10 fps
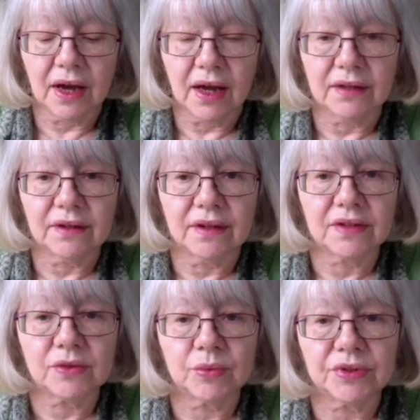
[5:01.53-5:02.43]
And
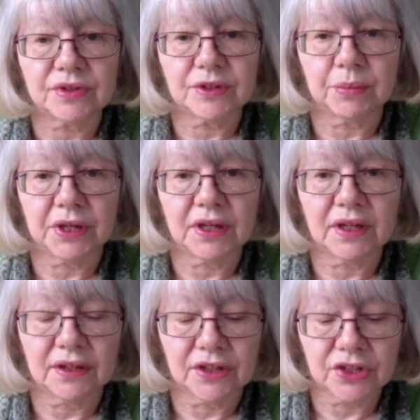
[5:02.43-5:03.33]
this was to
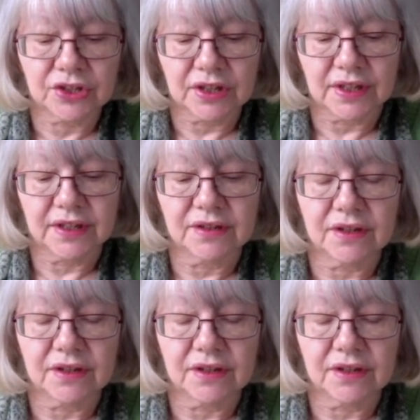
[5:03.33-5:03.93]
be initially